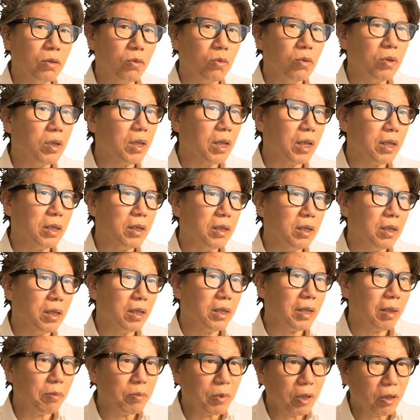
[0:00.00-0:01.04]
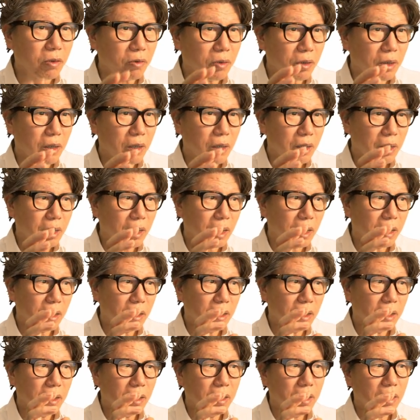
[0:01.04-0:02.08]
integrates with tooth
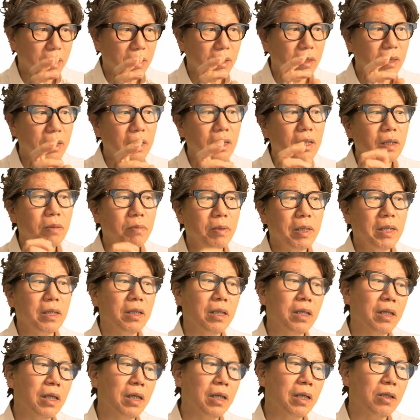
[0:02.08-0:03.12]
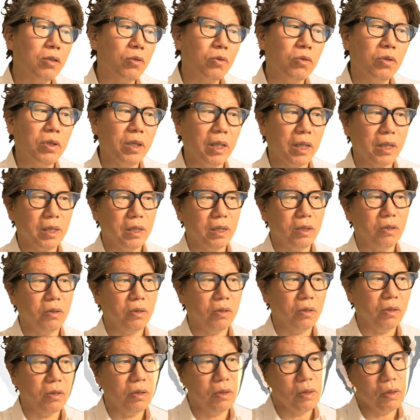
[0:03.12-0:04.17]
morphology and the structure of the
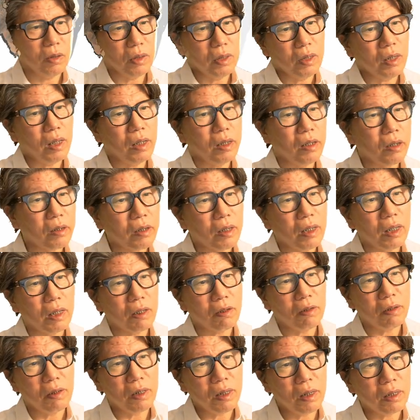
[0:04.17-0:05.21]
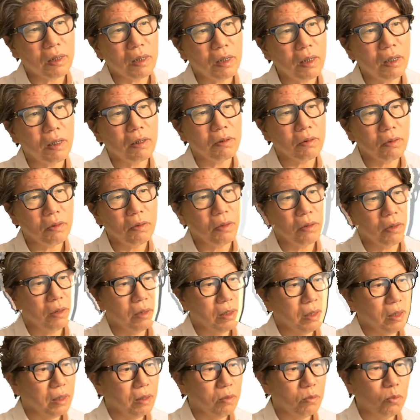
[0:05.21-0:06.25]
TMJ, many things become apparent.
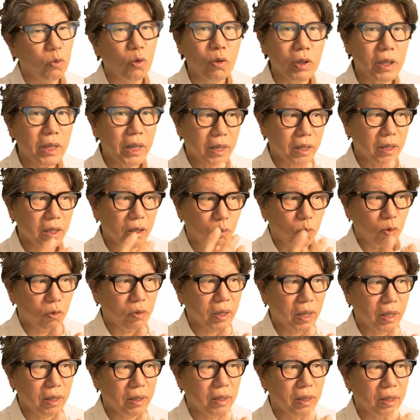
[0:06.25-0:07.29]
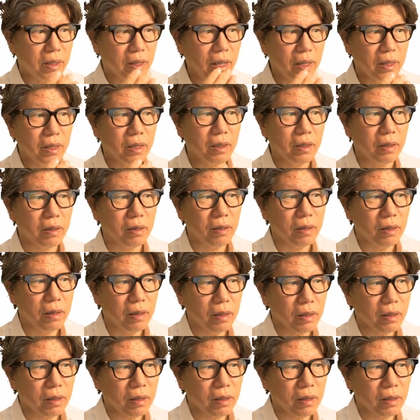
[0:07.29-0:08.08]
Being able to discern the invisible is a